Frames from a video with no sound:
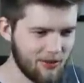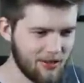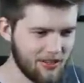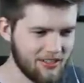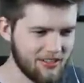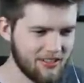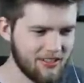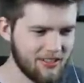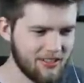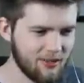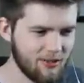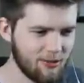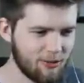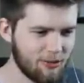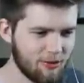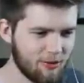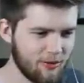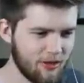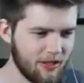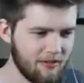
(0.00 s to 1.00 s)
One, yeah. two,
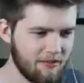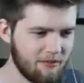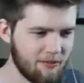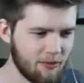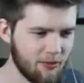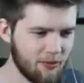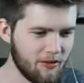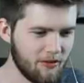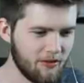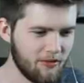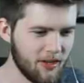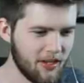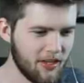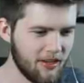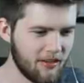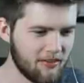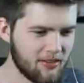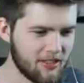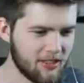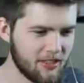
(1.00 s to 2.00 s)
three, no, four, no.
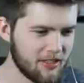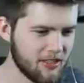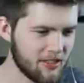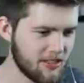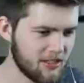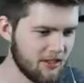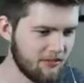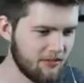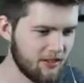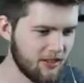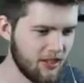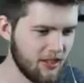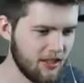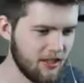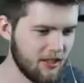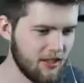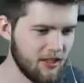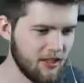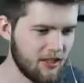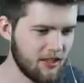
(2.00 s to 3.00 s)
five, I'm six, eight. seven,
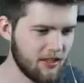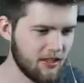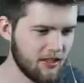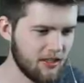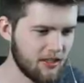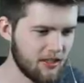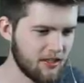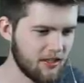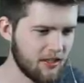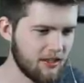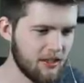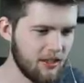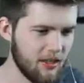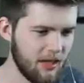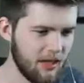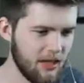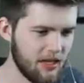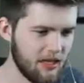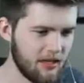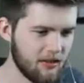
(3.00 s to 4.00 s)
eight. I'm nine, at eight points.
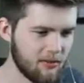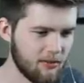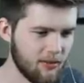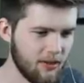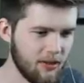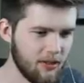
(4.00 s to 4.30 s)
Eight,